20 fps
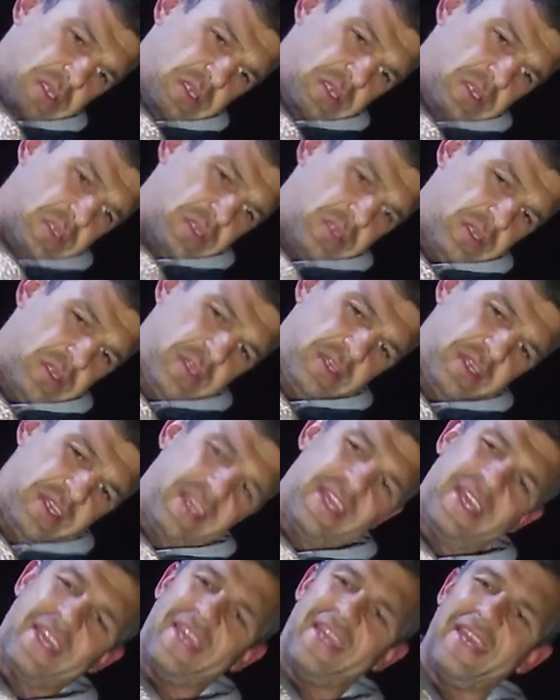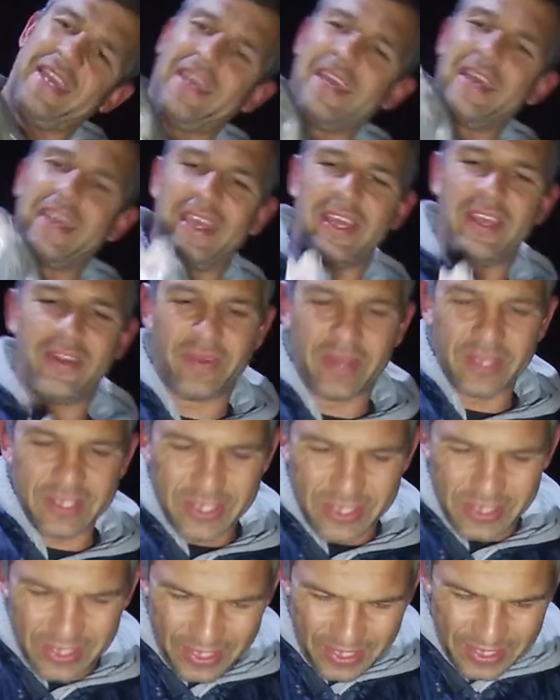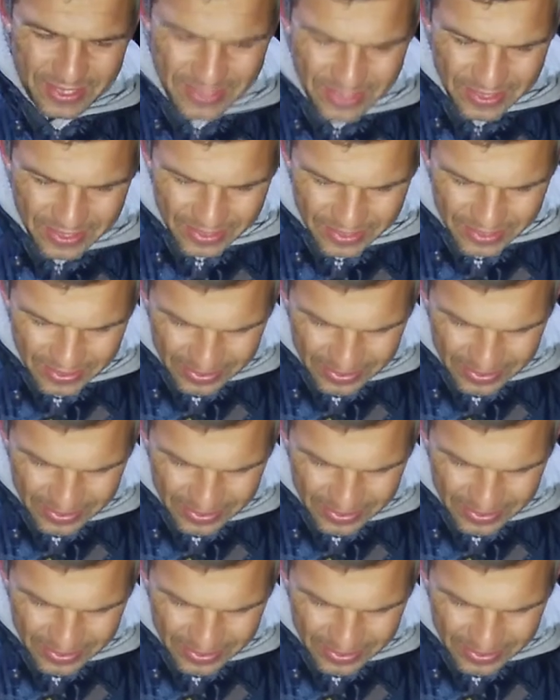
no man, I'll catch one.